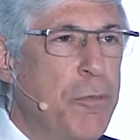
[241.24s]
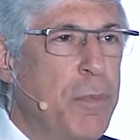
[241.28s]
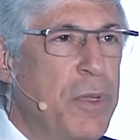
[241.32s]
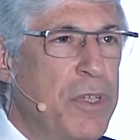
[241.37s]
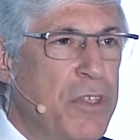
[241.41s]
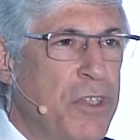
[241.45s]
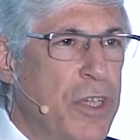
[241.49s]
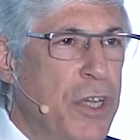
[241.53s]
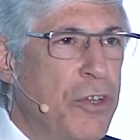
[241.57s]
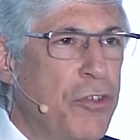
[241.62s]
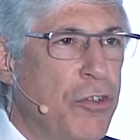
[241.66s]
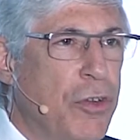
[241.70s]

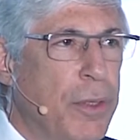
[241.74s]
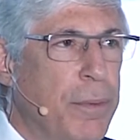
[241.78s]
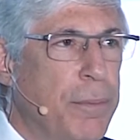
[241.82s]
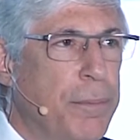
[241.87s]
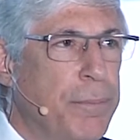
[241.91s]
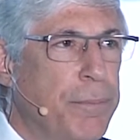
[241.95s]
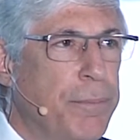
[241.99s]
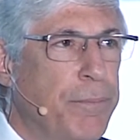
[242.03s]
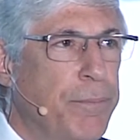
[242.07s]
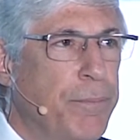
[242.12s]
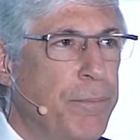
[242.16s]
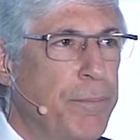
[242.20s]
position.
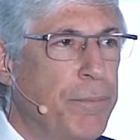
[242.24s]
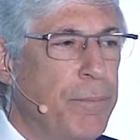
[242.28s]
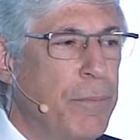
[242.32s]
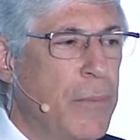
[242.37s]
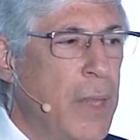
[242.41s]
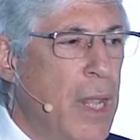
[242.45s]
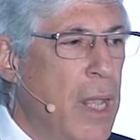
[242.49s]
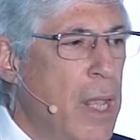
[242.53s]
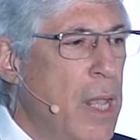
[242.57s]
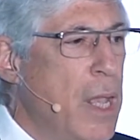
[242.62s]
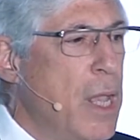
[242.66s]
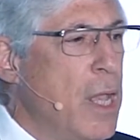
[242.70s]

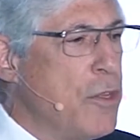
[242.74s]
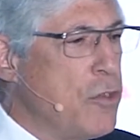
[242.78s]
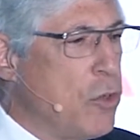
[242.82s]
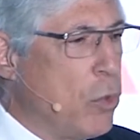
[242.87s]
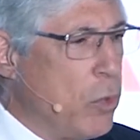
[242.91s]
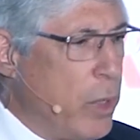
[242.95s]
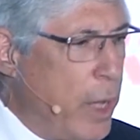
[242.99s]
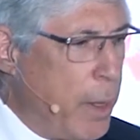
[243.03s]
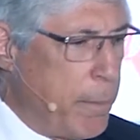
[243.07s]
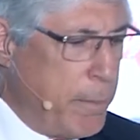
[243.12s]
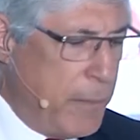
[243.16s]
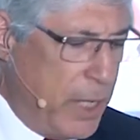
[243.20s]
So
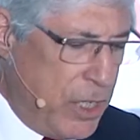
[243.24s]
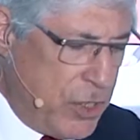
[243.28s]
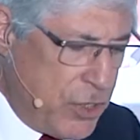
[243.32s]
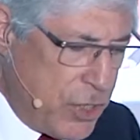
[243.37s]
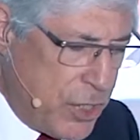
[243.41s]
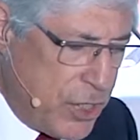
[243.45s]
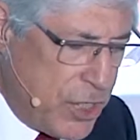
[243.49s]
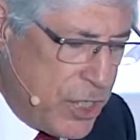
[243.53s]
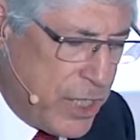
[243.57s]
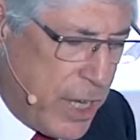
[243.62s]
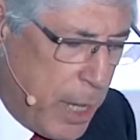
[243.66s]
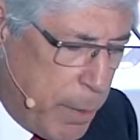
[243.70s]
let me
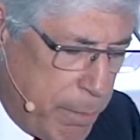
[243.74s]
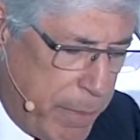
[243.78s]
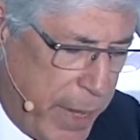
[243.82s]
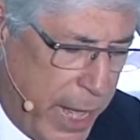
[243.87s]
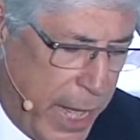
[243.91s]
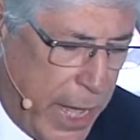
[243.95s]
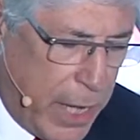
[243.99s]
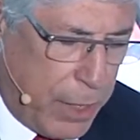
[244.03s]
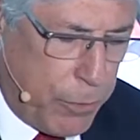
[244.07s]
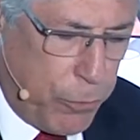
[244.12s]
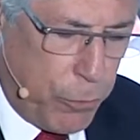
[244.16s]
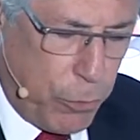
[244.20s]
just step
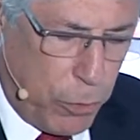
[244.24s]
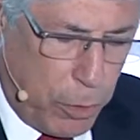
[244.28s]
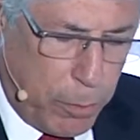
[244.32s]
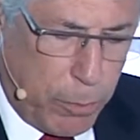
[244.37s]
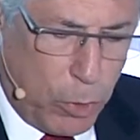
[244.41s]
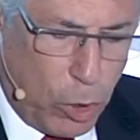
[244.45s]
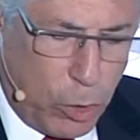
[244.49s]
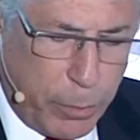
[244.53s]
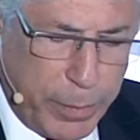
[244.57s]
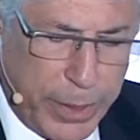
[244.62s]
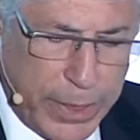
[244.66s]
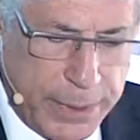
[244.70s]
back for a
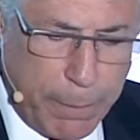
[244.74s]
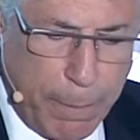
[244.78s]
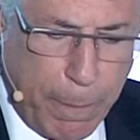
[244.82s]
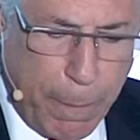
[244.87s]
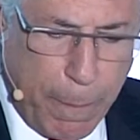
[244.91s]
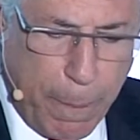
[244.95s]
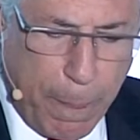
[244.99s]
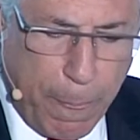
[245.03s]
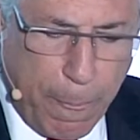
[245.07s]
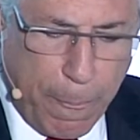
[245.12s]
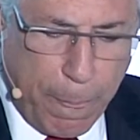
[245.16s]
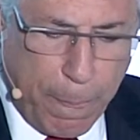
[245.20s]
moment
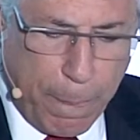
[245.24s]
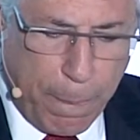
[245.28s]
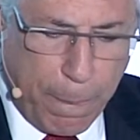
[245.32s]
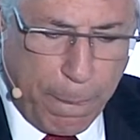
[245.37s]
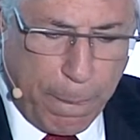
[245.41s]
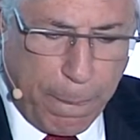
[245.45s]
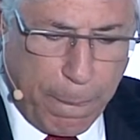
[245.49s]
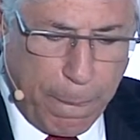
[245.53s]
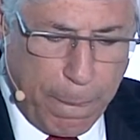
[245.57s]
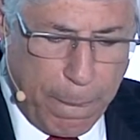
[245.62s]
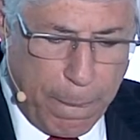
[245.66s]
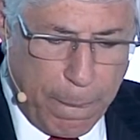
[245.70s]

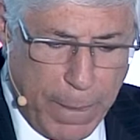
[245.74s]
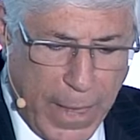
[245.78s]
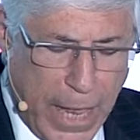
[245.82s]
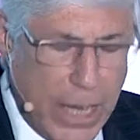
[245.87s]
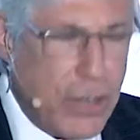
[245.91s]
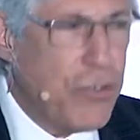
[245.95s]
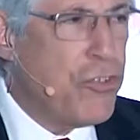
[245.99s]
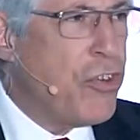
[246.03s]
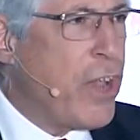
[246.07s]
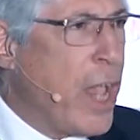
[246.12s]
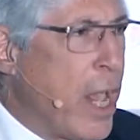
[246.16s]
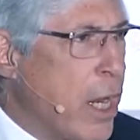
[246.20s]

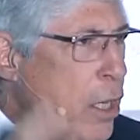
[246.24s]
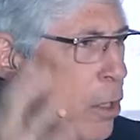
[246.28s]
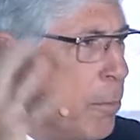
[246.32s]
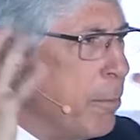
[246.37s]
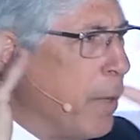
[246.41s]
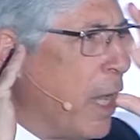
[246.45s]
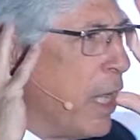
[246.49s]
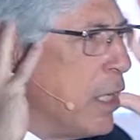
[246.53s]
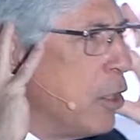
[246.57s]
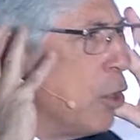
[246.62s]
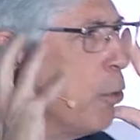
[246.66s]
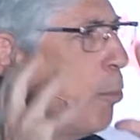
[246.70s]
and channel
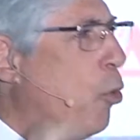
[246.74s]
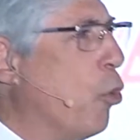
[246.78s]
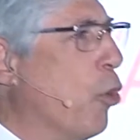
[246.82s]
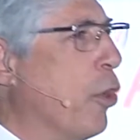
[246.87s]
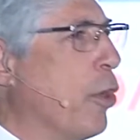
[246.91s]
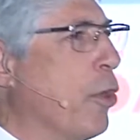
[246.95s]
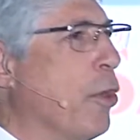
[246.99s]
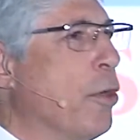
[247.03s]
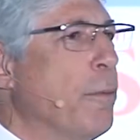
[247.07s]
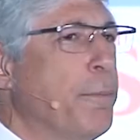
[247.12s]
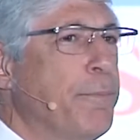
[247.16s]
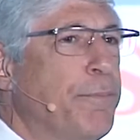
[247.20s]
Michael
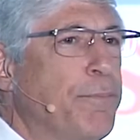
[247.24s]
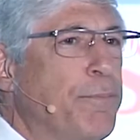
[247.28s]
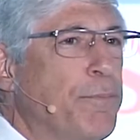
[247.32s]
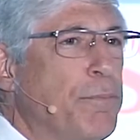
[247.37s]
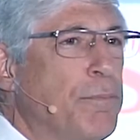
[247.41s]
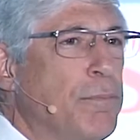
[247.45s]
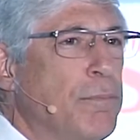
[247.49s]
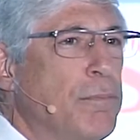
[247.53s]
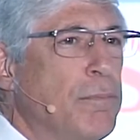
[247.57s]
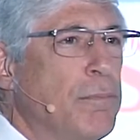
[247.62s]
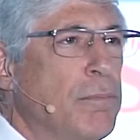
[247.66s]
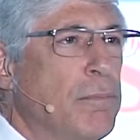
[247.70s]
Porter
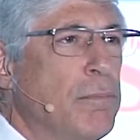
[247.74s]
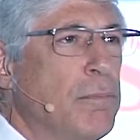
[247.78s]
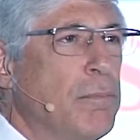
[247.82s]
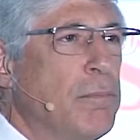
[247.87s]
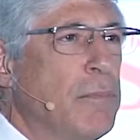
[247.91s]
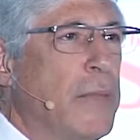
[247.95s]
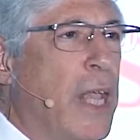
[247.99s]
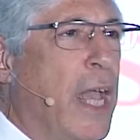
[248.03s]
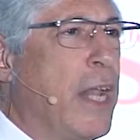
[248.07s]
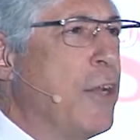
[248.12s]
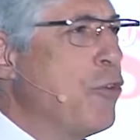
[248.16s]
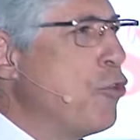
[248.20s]

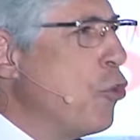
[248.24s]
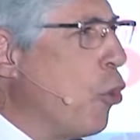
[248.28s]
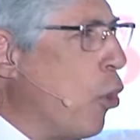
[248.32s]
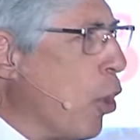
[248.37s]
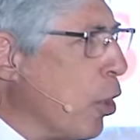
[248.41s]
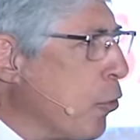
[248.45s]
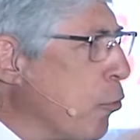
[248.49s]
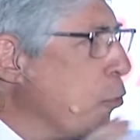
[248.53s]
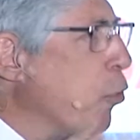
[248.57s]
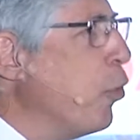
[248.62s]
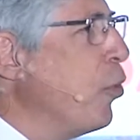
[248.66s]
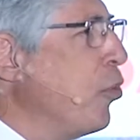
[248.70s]
and
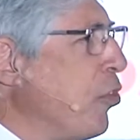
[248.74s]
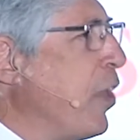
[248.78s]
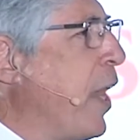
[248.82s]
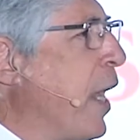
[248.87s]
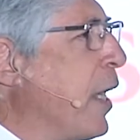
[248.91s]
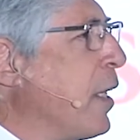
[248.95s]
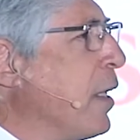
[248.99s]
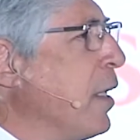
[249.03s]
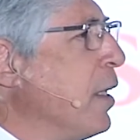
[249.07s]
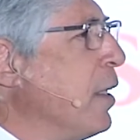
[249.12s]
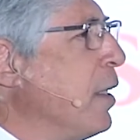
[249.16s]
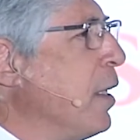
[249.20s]
talk for a
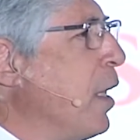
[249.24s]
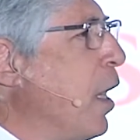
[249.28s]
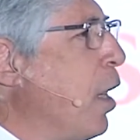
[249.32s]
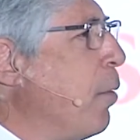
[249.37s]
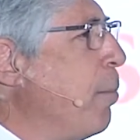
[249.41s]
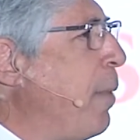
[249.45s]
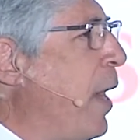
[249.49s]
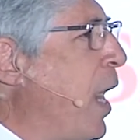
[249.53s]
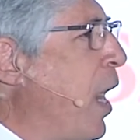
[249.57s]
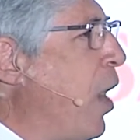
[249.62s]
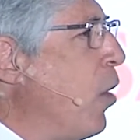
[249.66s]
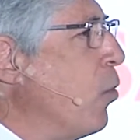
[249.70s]
second
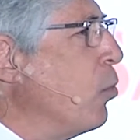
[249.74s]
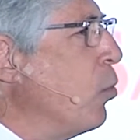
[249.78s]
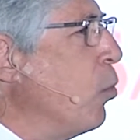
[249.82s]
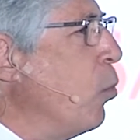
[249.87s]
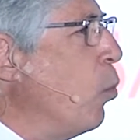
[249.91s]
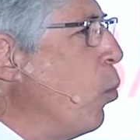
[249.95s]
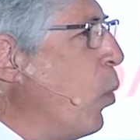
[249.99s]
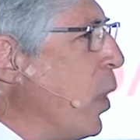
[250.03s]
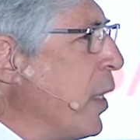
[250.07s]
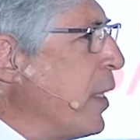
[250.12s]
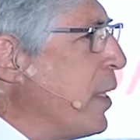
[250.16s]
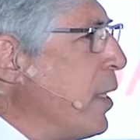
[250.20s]
about
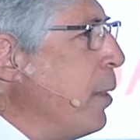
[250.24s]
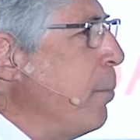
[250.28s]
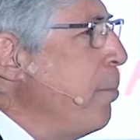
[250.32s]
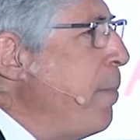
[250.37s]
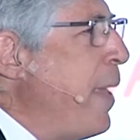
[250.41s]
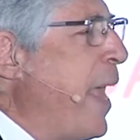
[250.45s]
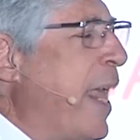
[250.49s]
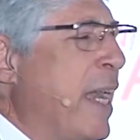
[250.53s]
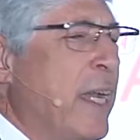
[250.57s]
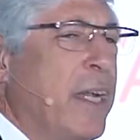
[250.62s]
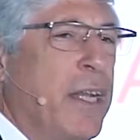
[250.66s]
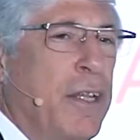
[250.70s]
what
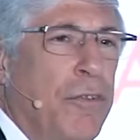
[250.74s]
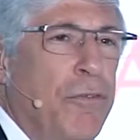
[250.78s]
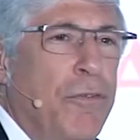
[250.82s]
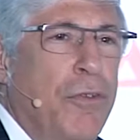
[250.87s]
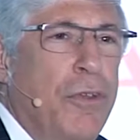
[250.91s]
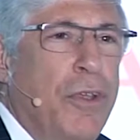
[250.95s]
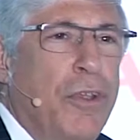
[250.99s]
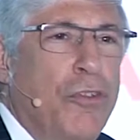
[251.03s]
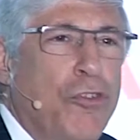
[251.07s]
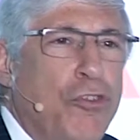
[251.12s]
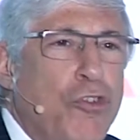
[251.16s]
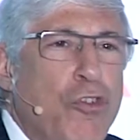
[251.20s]

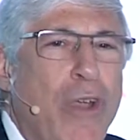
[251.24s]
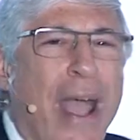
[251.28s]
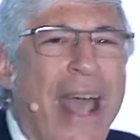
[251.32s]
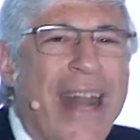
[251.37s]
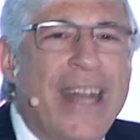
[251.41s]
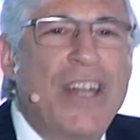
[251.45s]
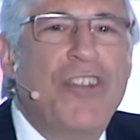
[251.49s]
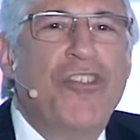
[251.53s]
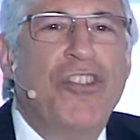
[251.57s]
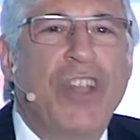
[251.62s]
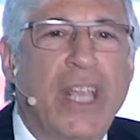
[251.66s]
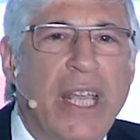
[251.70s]
competitive
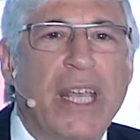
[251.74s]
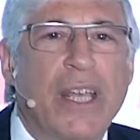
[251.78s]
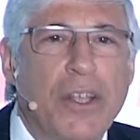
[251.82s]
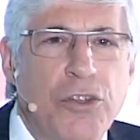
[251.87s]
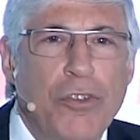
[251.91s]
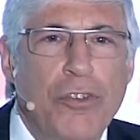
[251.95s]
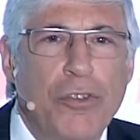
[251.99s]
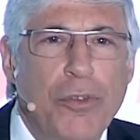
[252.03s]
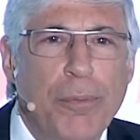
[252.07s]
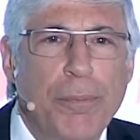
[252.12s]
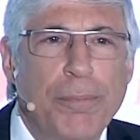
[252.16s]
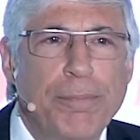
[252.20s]
strategy
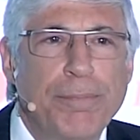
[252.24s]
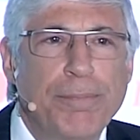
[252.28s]
is.